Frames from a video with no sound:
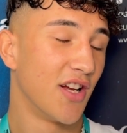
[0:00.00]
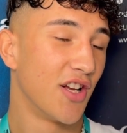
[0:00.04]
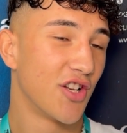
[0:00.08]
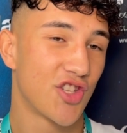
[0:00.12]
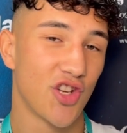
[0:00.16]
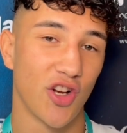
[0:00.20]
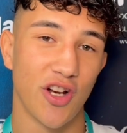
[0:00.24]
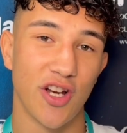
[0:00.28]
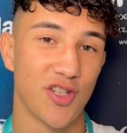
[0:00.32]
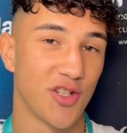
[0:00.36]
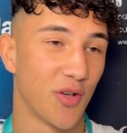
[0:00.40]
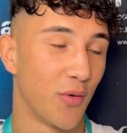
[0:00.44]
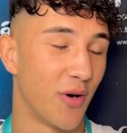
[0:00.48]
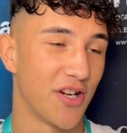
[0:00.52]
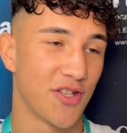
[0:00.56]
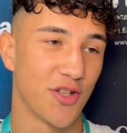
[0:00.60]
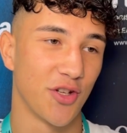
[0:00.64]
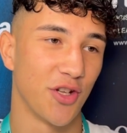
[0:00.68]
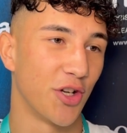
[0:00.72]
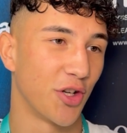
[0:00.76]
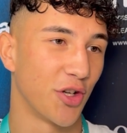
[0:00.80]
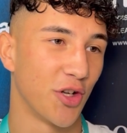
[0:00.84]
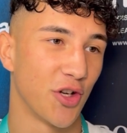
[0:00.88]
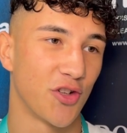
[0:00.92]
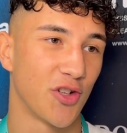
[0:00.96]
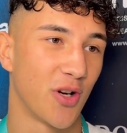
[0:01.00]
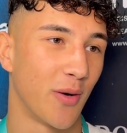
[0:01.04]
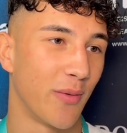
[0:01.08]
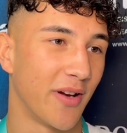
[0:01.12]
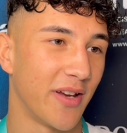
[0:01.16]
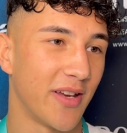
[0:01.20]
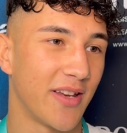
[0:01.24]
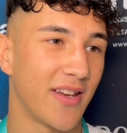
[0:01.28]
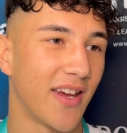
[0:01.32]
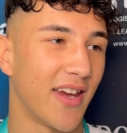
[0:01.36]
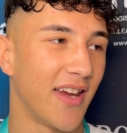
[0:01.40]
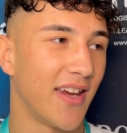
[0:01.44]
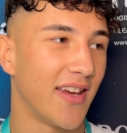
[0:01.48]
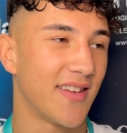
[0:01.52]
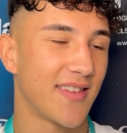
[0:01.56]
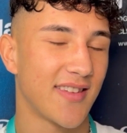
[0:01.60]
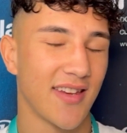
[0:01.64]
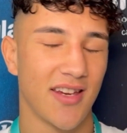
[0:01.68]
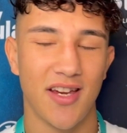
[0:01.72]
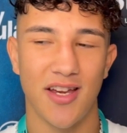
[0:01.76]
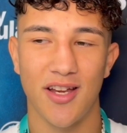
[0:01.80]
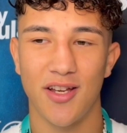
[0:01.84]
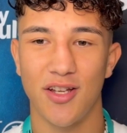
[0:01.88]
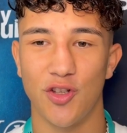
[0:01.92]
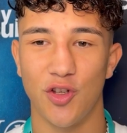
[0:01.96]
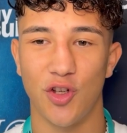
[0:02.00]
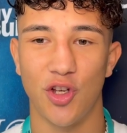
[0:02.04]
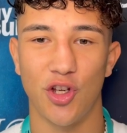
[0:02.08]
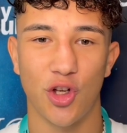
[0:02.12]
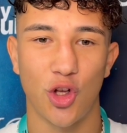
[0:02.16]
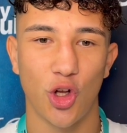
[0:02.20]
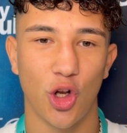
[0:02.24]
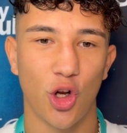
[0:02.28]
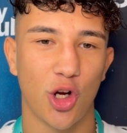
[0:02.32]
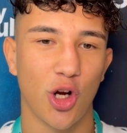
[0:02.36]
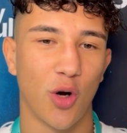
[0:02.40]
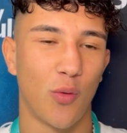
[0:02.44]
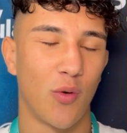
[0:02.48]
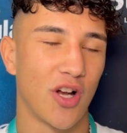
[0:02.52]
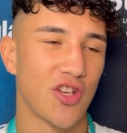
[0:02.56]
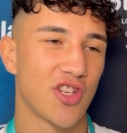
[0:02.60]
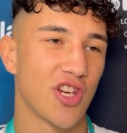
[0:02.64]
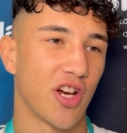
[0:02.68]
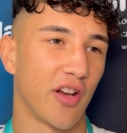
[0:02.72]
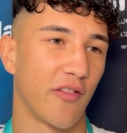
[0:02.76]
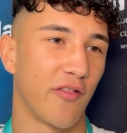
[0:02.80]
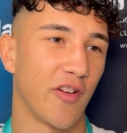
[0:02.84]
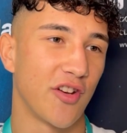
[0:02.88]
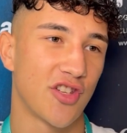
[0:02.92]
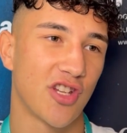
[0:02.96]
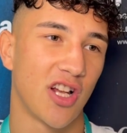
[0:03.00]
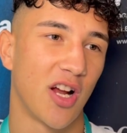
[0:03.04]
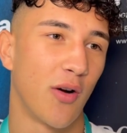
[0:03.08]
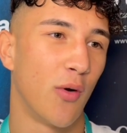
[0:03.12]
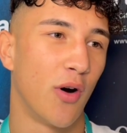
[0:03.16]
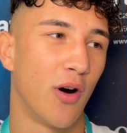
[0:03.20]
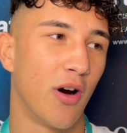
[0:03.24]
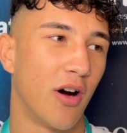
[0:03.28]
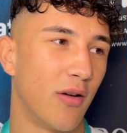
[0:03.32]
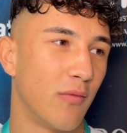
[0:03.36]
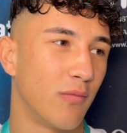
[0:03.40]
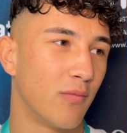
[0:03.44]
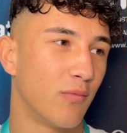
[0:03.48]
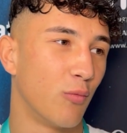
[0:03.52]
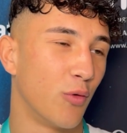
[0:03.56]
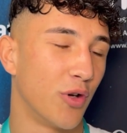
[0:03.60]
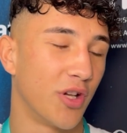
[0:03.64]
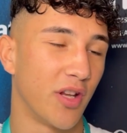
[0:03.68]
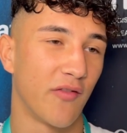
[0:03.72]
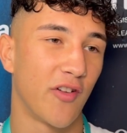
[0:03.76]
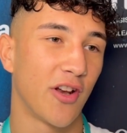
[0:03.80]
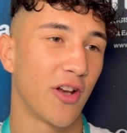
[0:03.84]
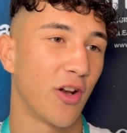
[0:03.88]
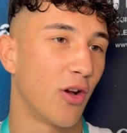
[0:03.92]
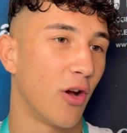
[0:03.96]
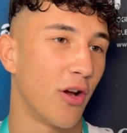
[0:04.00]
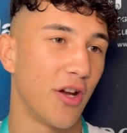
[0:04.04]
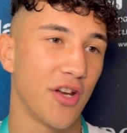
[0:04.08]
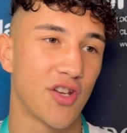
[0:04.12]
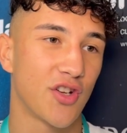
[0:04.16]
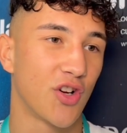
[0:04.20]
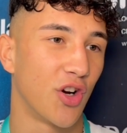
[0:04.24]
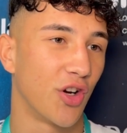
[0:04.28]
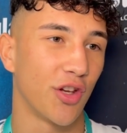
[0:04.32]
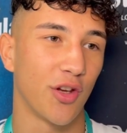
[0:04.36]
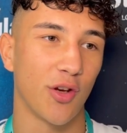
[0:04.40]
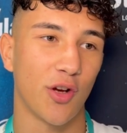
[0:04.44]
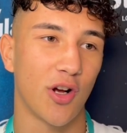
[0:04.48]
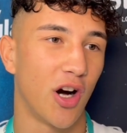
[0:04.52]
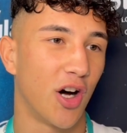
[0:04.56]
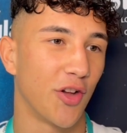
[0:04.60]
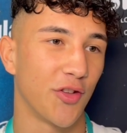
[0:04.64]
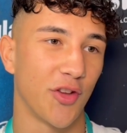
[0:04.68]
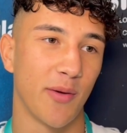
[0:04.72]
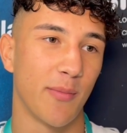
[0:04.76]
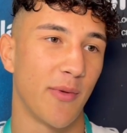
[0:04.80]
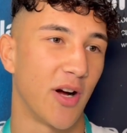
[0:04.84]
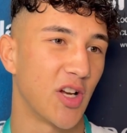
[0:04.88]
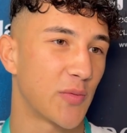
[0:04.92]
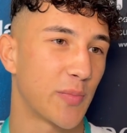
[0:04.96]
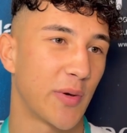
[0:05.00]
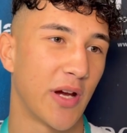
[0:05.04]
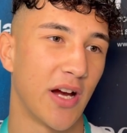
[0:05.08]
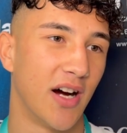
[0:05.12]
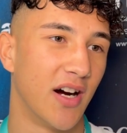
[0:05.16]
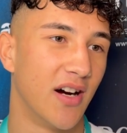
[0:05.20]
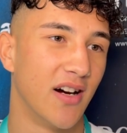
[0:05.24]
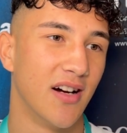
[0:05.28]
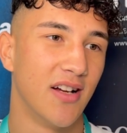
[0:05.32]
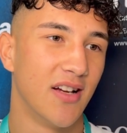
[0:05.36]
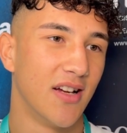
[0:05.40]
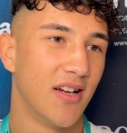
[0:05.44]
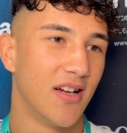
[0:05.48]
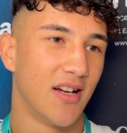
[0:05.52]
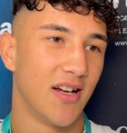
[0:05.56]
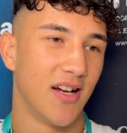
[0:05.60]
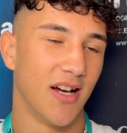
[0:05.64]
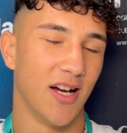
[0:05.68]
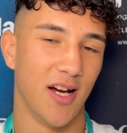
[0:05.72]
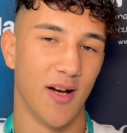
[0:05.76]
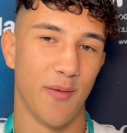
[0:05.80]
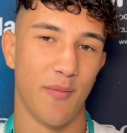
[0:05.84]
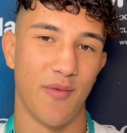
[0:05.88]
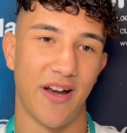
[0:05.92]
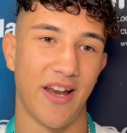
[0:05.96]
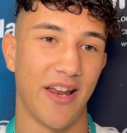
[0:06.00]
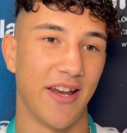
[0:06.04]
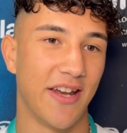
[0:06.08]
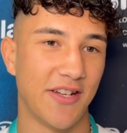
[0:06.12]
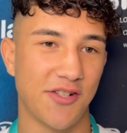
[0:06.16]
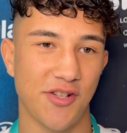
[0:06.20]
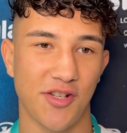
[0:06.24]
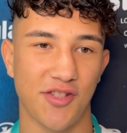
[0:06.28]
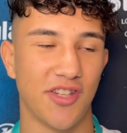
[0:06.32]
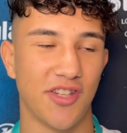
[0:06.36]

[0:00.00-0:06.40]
Johnny's always done a good job. You look at one show and you think, you know what, with the venue that he's got, you can't do much better. And then he just